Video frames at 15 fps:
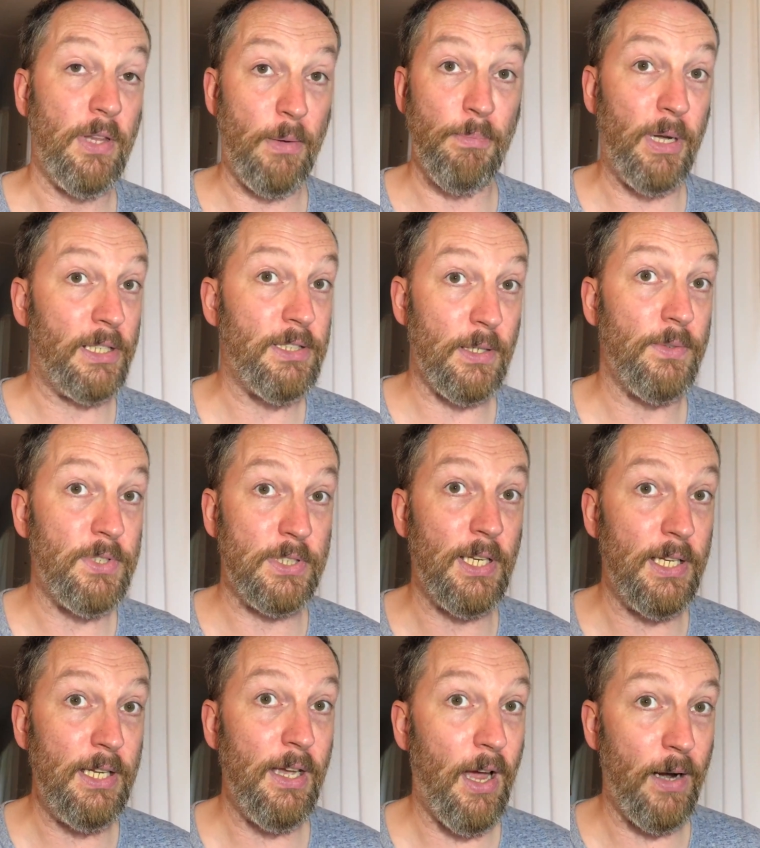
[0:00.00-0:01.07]
That might sound
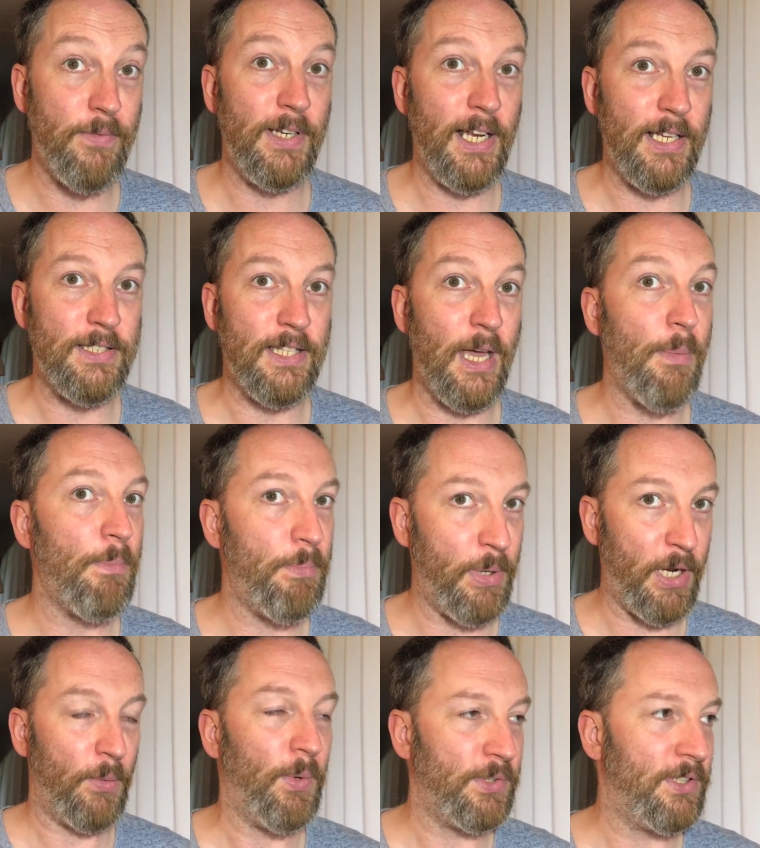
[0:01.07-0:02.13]
silly, I realise that, but
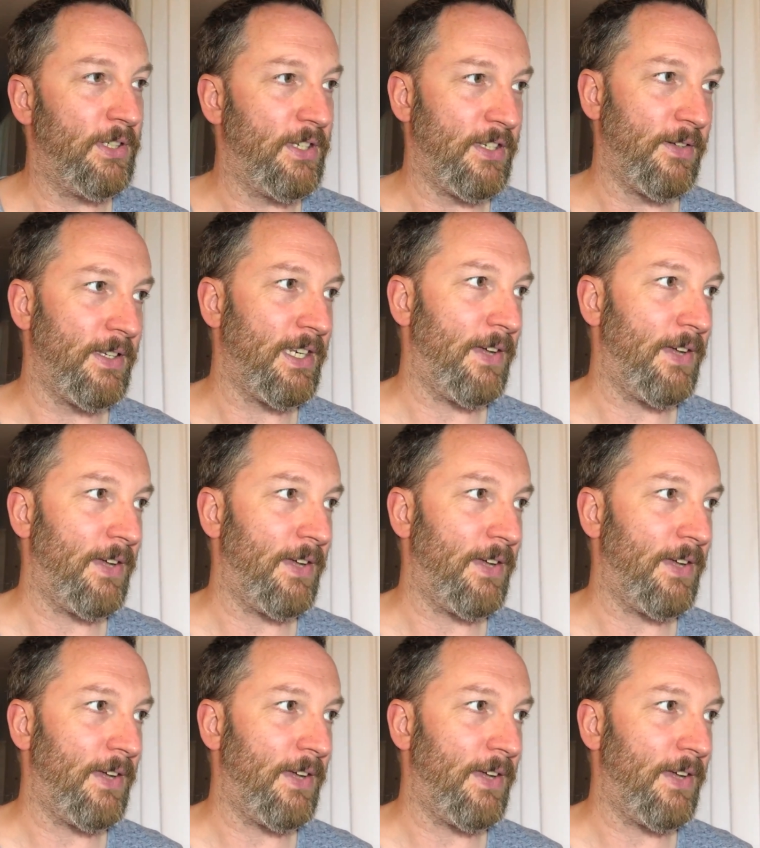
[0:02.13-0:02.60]
I wanted to do it